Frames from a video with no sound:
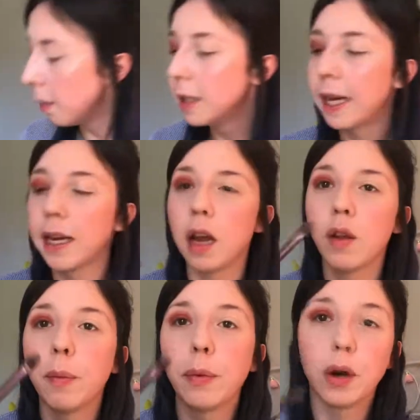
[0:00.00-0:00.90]
I'm gonna take
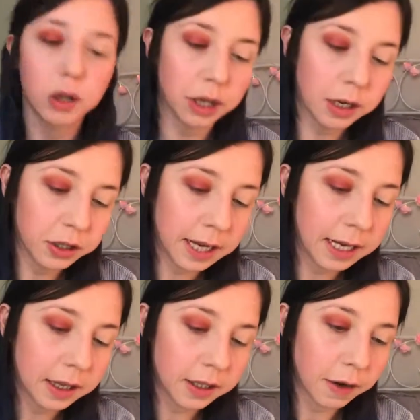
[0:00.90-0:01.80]
another brush and just
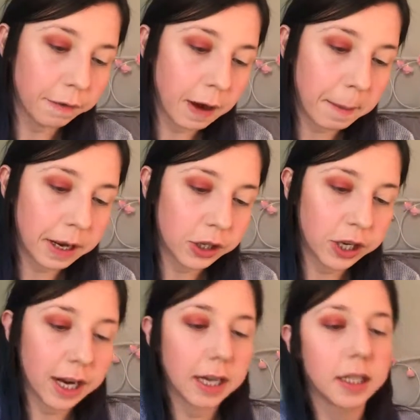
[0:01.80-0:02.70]
take this Frappe
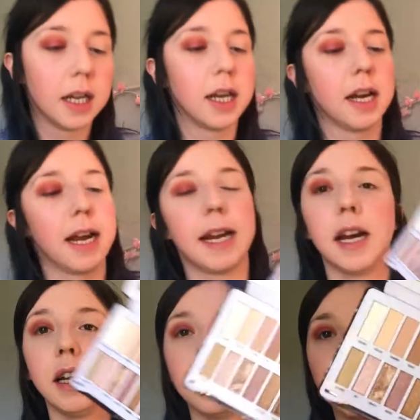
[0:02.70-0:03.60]
shade
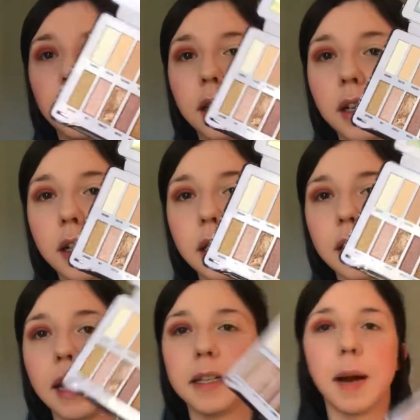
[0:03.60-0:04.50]
here,
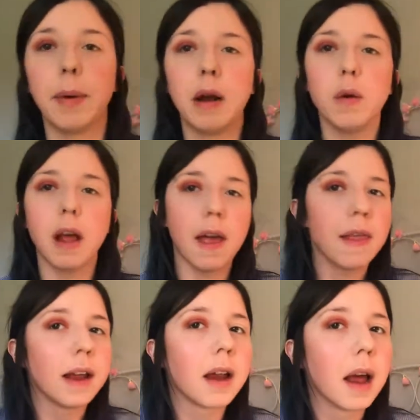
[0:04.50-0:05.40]
that dark brown,
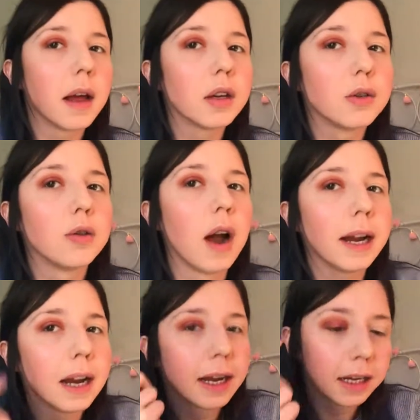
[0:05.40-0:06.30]
and then try
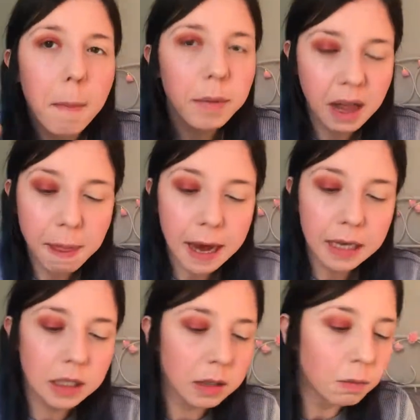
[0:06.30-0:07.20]
and like blend that
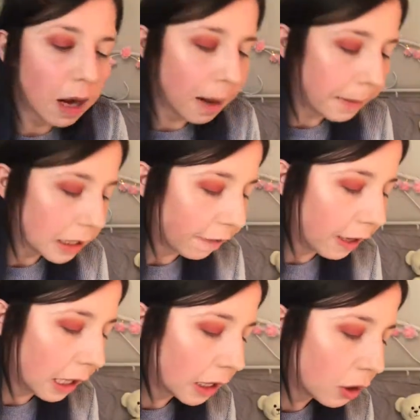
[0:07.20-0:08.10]
in somewhere, because I
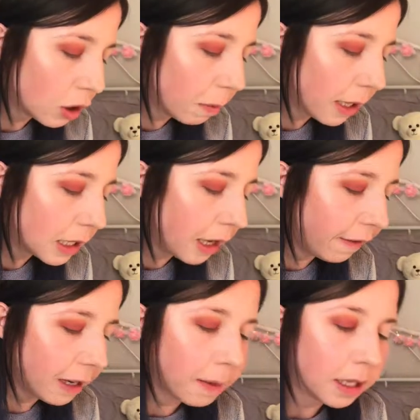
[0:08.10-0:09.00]
feel like there's something definitely